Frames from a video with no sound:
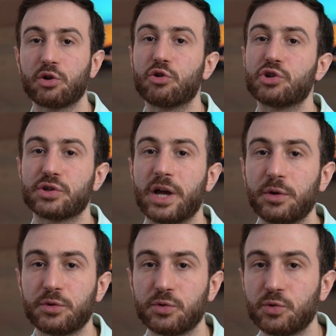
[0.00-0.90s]
course on
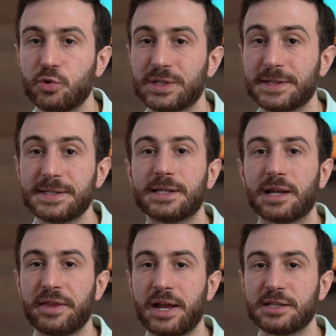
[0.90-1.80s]
how to do statistical
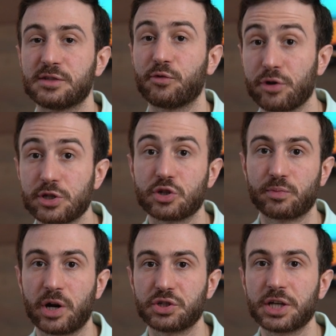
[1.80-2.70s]
analysis for research
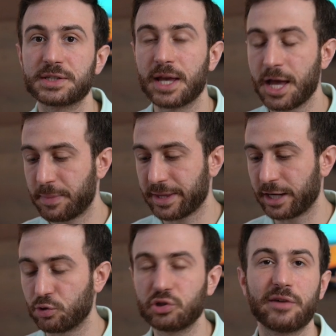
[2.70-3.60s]
projects, but I
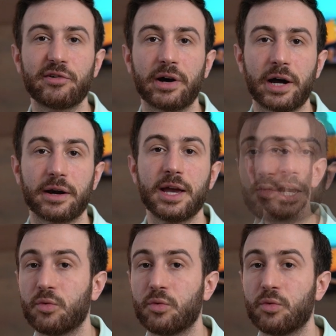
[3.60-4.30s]
don't cover R.